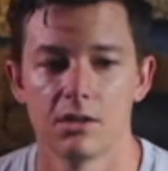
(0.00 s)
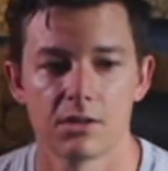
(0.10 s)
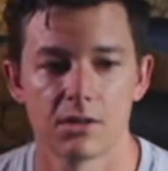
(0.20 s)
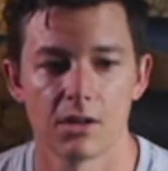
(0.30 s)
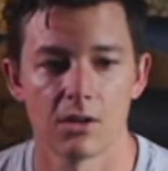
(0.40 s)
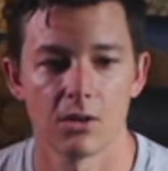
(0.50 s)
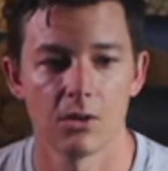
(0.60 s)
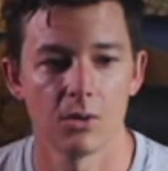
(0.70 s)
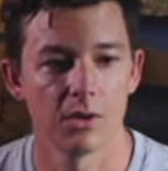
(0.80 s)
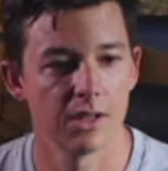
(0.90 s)

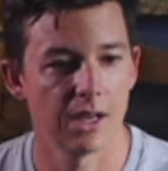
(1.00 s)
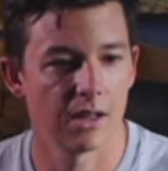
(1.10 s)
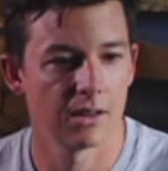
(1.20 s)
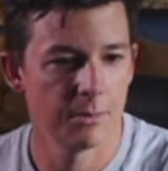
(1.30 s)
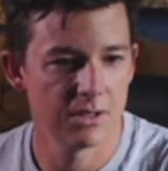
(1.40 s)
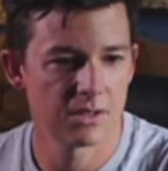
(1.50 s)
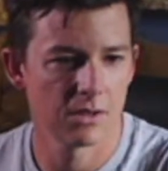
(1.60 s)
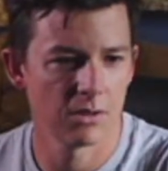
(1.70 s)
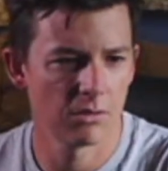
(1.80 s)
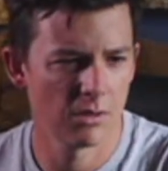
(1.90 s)
So yeah, let me just
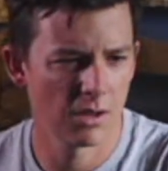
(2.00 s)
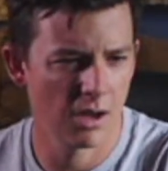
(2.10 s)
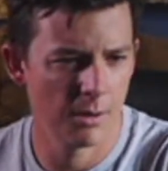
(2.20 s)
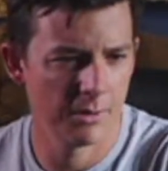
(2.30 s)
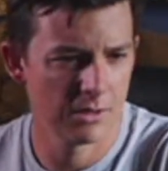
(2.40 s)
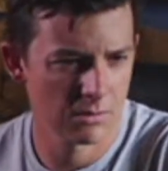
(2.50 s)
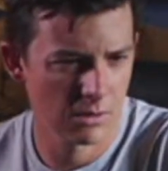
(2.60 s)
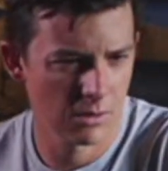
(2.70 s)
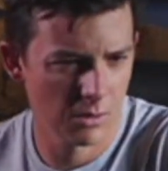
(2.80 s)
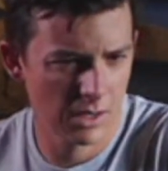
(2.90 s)
go through the comments real
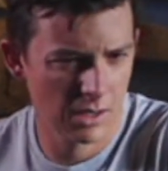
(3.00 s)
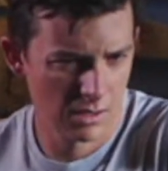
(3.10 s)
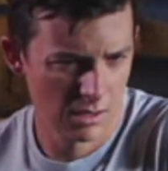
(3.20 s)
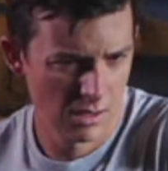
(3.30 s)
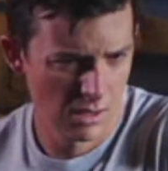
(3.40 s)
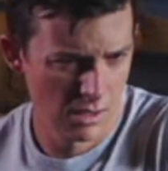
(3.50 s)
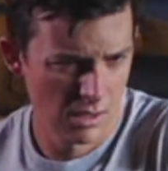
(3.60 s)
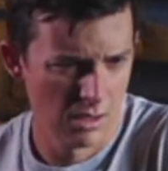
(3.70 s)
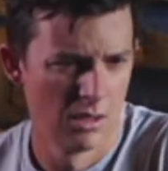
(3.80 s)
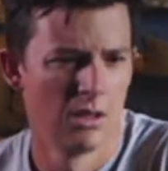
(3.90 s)
quick.
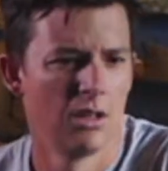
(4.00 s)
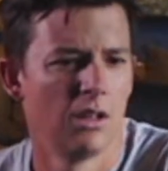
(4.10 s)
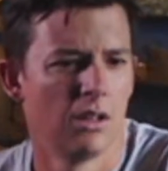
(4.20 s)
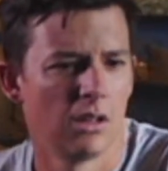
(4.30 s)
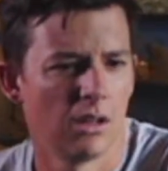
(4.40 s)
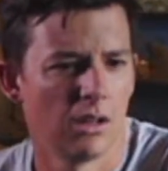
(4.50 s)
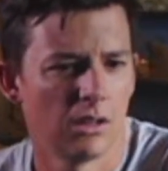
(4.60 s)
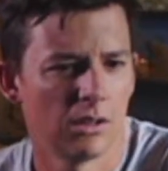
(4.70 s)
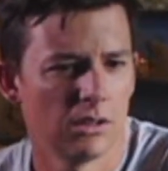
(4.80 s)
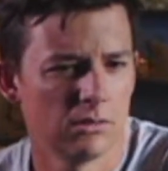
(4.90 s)

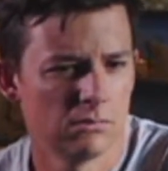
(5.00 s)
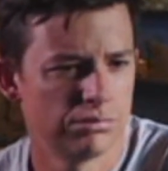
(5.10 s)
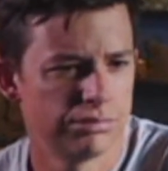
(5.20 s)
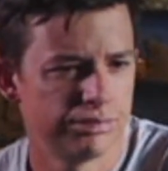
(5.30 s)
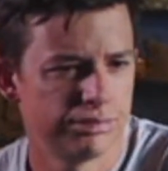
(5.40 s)
Paul,